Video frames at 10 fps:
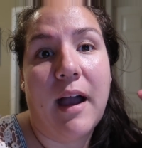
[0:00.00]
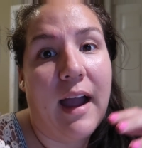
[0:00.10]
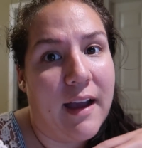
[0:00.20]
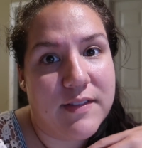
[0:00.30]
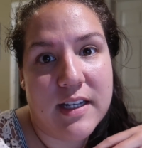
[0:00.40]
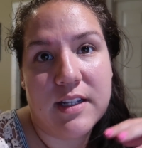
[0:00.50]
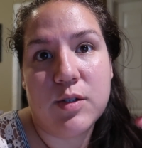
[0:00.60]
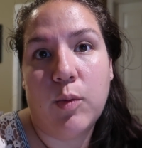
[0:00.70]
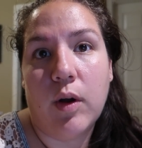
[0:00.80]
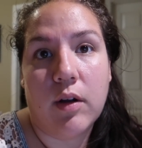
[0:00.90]
I have to get
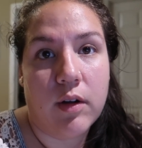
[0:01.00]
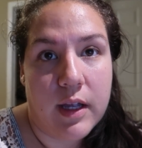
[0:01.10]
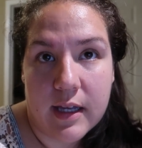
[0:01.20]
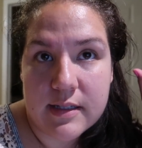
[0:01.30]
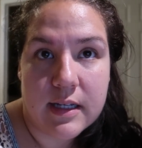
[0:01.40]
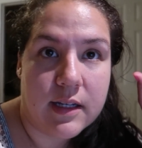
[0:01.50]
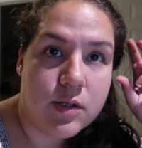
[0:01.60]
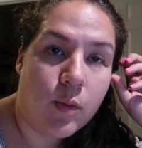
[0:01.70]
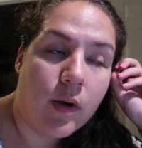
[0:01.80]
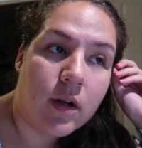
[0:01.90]
to work or he has to get
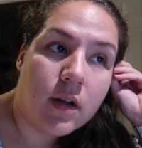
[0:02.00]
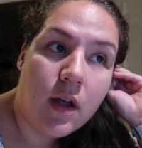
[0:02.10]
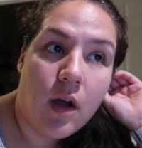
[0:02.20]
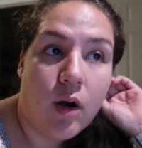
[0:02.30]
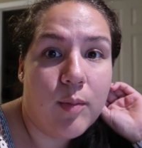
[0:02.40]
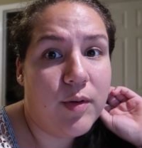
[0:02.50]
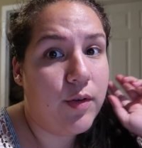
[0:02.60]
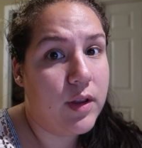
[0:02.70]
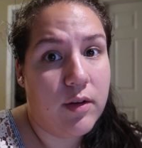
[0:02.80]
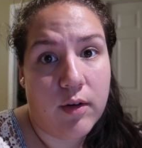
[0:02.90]
to work or
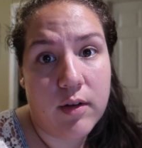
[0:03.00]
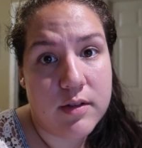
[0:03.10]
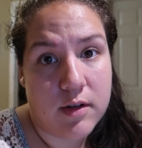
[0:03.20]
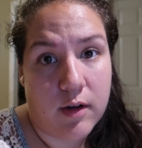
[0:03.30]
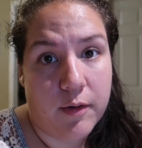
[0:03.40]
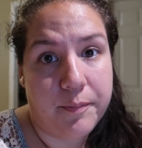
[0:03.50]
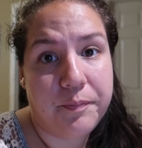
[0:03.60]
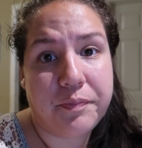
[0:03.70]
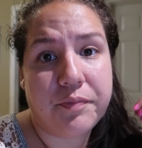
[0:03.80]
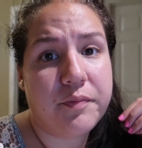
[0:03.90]
before the girls are home
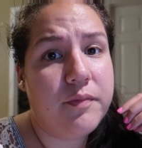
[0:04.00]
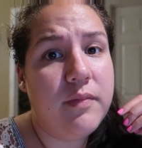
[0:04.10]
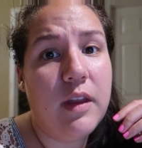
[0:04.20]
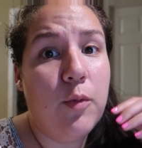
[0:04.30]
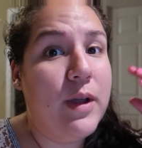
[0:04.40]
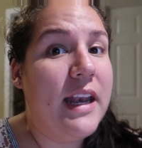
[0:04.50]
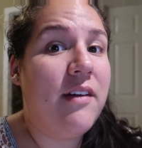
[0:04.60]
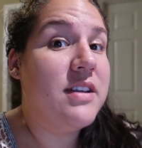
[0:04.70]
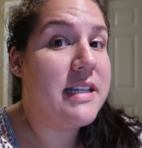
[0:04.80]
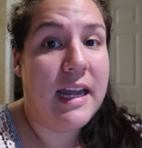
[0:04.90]
we can
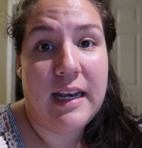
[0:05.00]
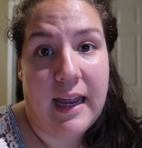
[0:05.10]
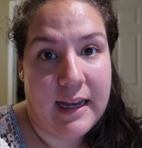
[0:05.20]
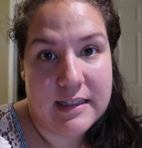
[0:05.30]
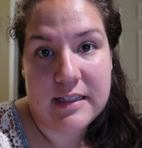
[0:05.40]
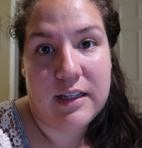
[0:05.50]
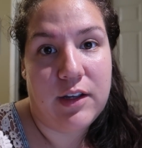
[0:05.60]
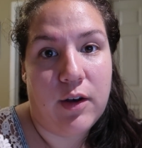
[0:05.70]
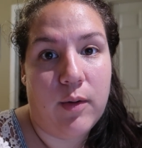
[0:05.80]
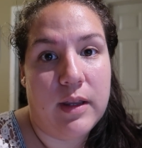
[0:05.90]
have a day date,
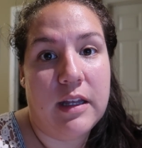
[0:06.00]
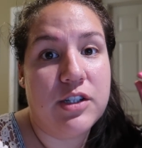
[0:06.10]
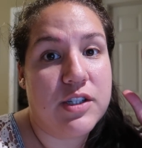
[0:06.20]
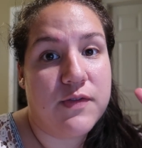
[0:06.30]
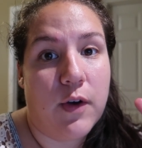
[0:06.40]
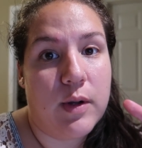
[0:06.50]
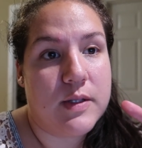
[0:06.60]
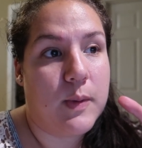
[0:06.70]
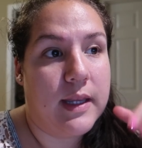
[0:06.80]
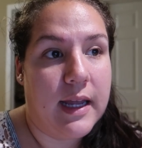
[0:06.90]
you know, and then just
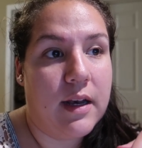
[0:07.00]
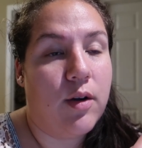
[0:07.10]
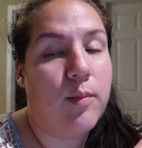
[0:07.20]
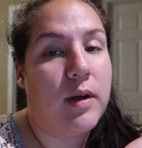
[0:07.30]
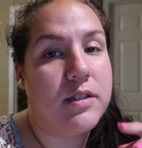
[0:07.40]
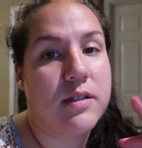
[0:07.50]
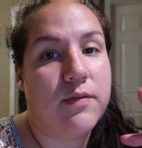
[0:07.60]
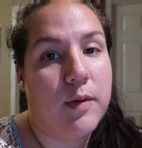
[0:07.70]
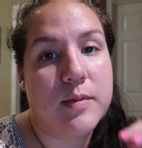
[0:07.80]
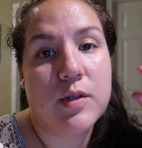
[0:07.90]
focus when they get home on
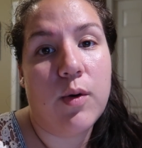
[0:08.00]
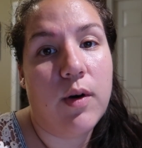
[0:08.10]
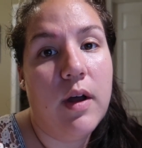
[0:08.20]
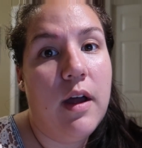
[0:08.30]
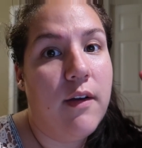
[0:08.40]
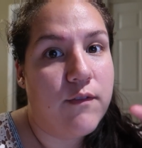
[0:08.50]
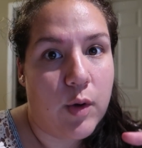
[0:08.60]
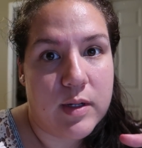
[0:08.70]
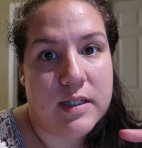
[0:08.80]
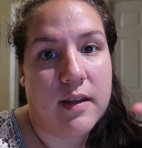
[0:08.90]
from school,
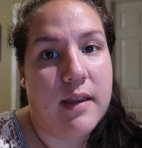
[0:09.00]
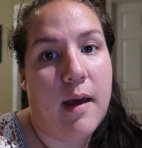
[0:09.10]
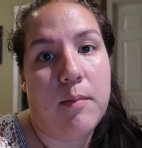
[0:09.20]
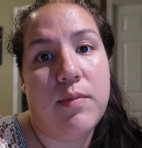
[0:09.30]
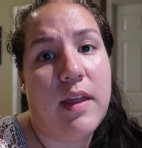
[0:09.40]
focus on them.